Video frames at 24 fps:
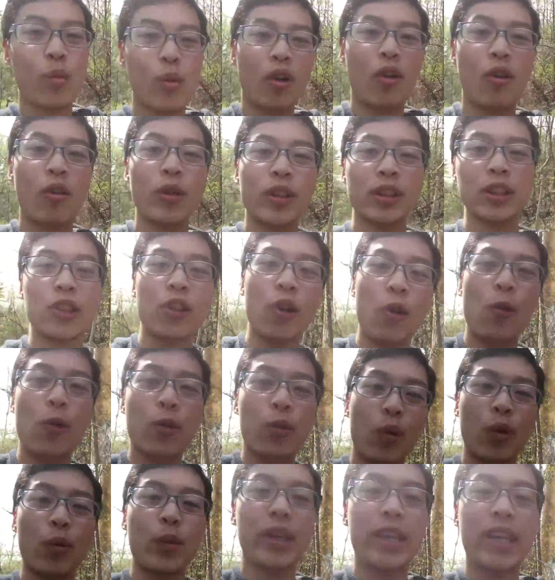we're always
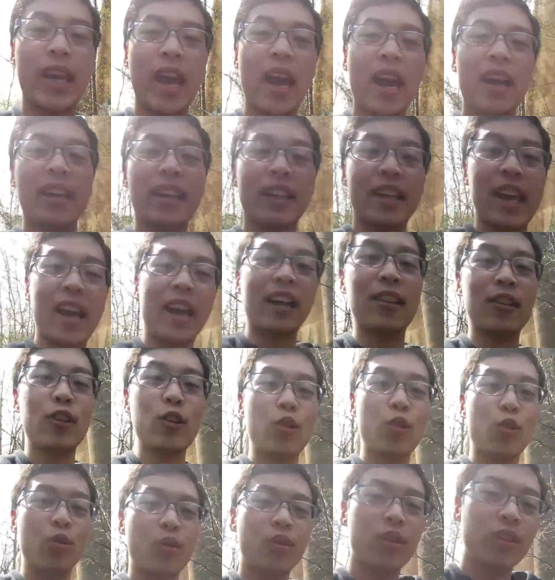told what we can and can't
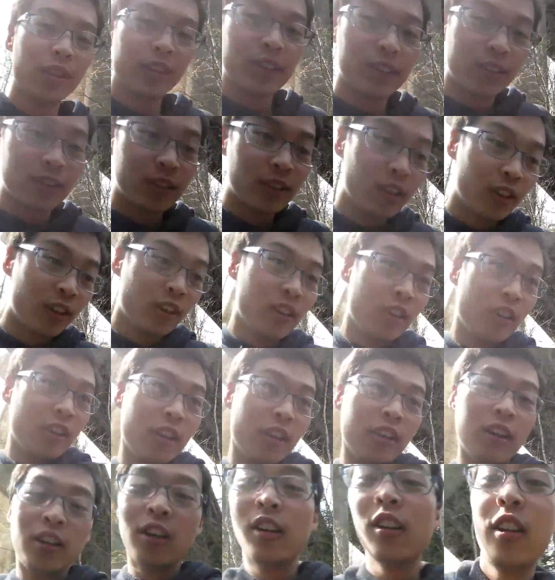do,
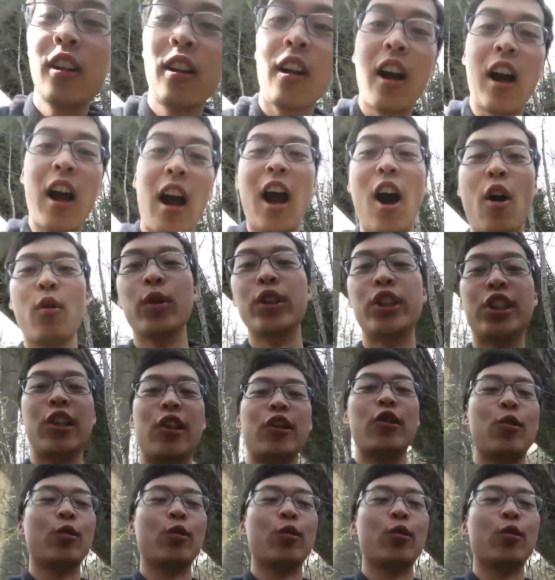how we should